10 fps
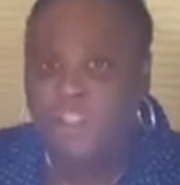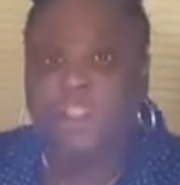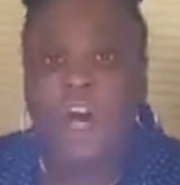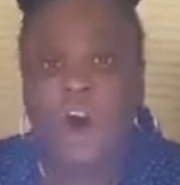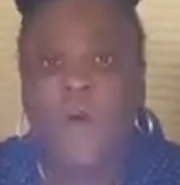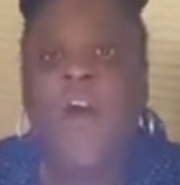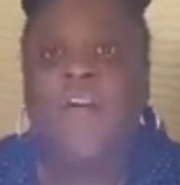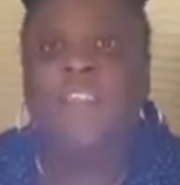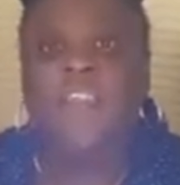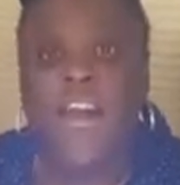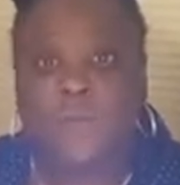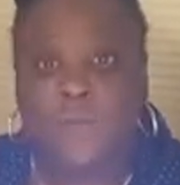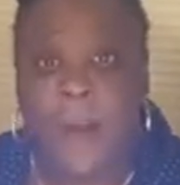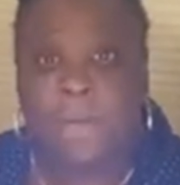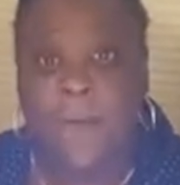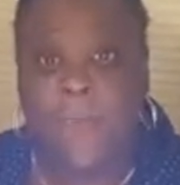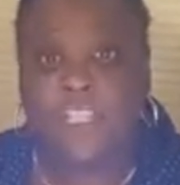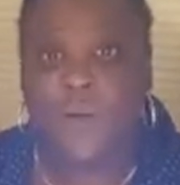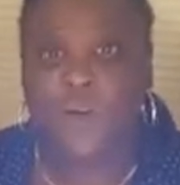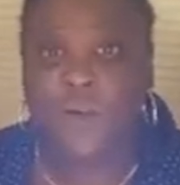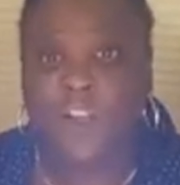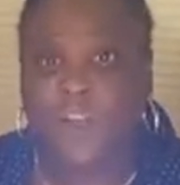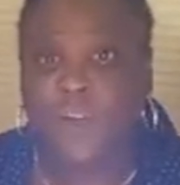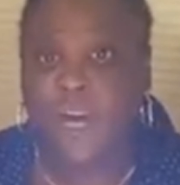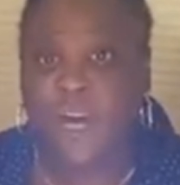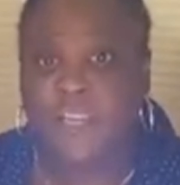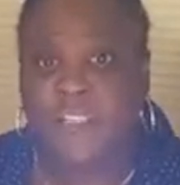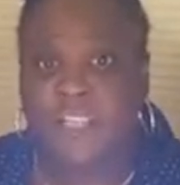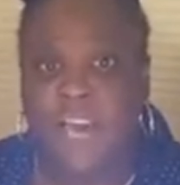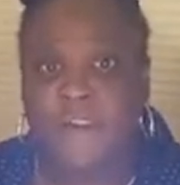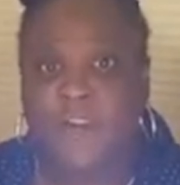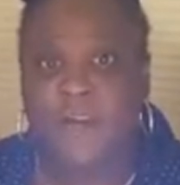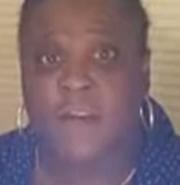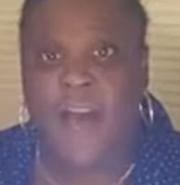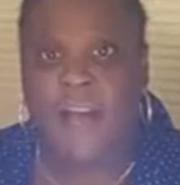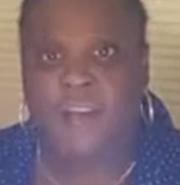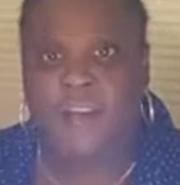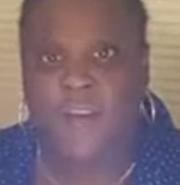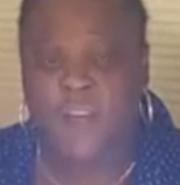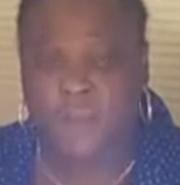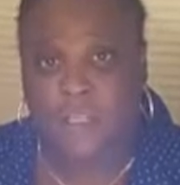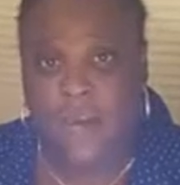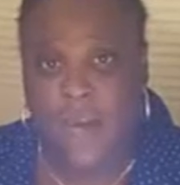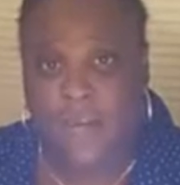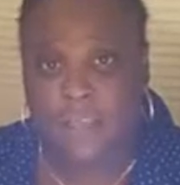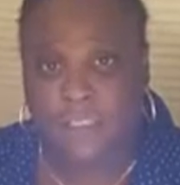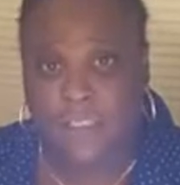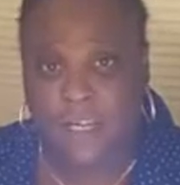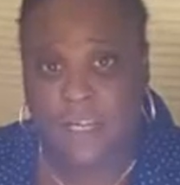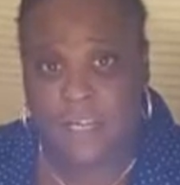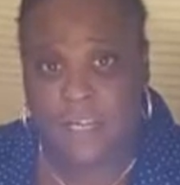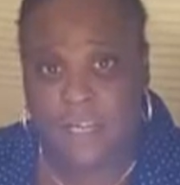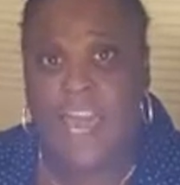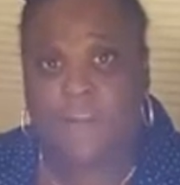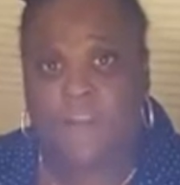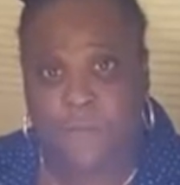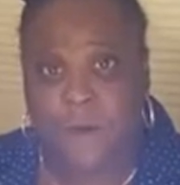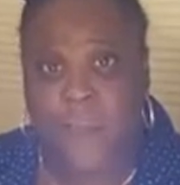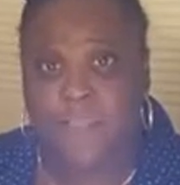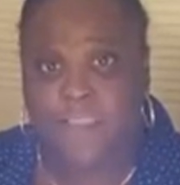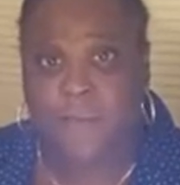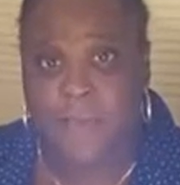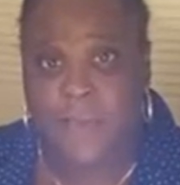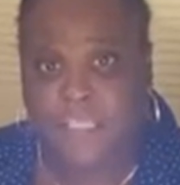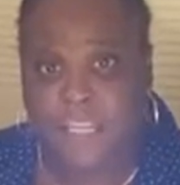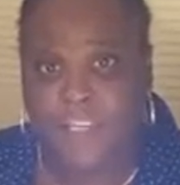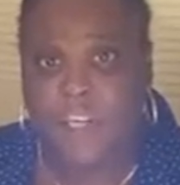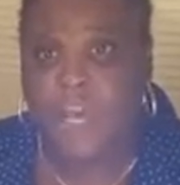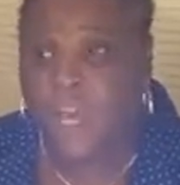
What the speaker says: So that's why I basically wanted you to understand, for you guys to understand and spread this message.